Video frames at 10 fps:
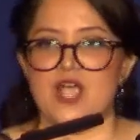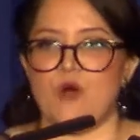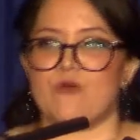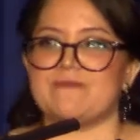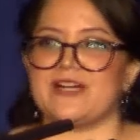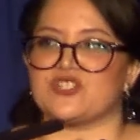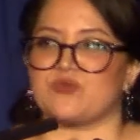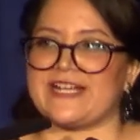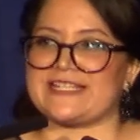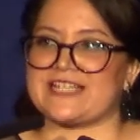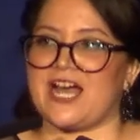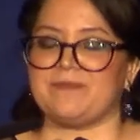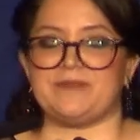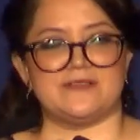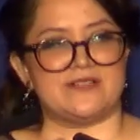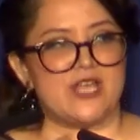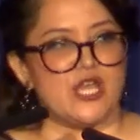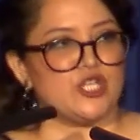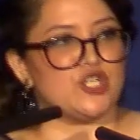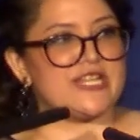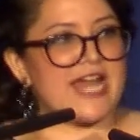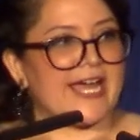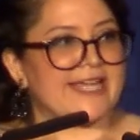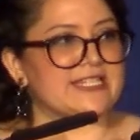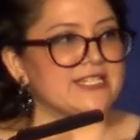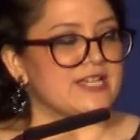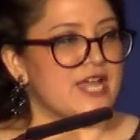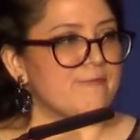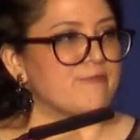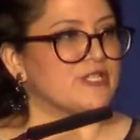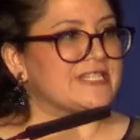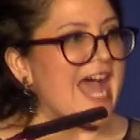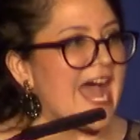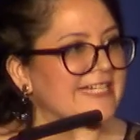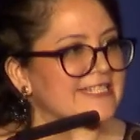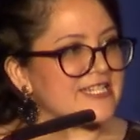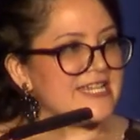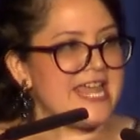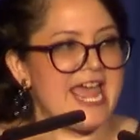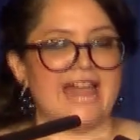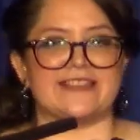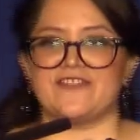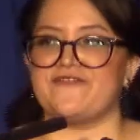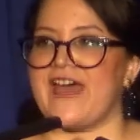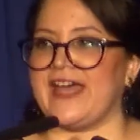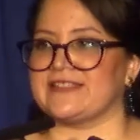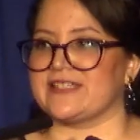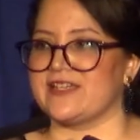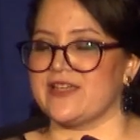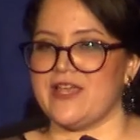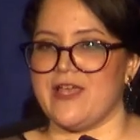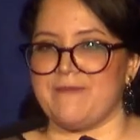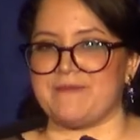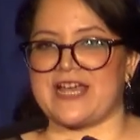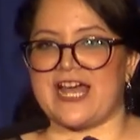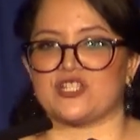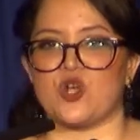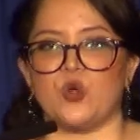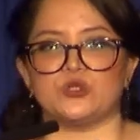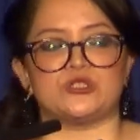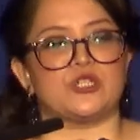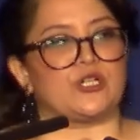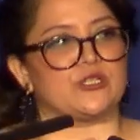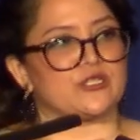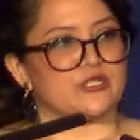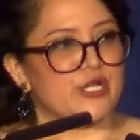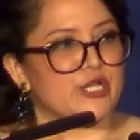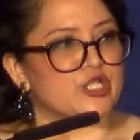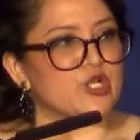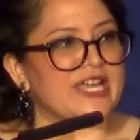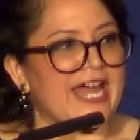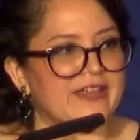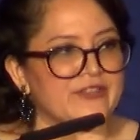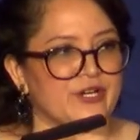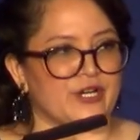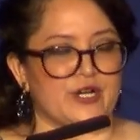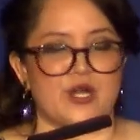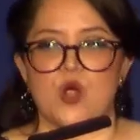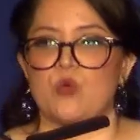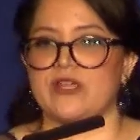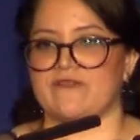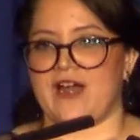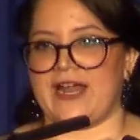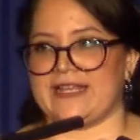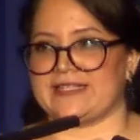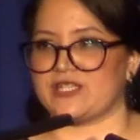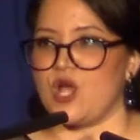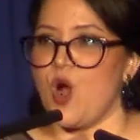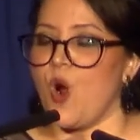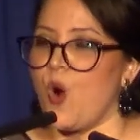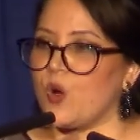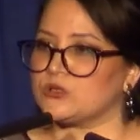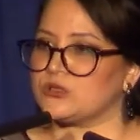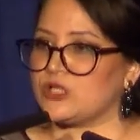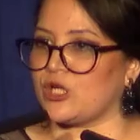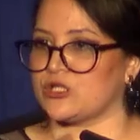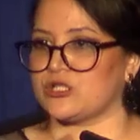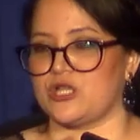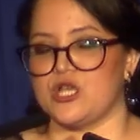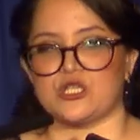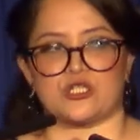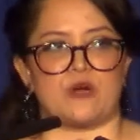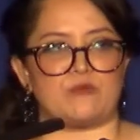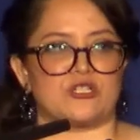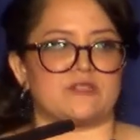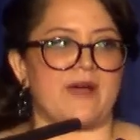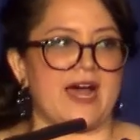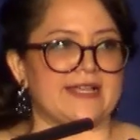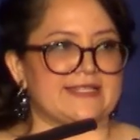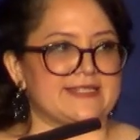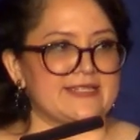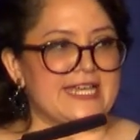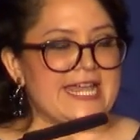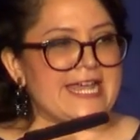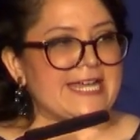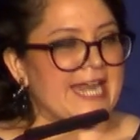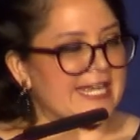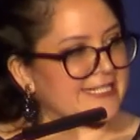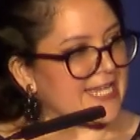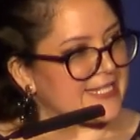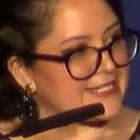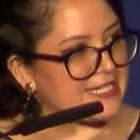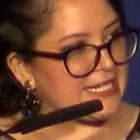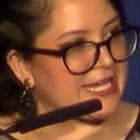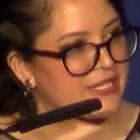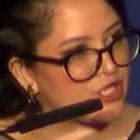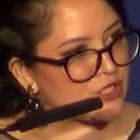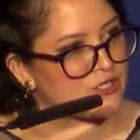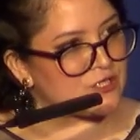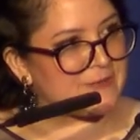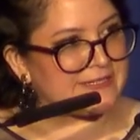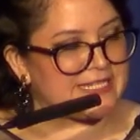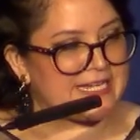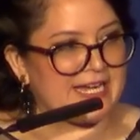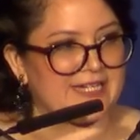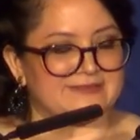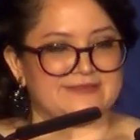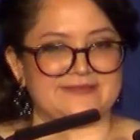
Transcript: We must rise up, unite, protect, and defend, because juntos, together, we rise. Juntos somos más. Gracias y que Dios los bendiga.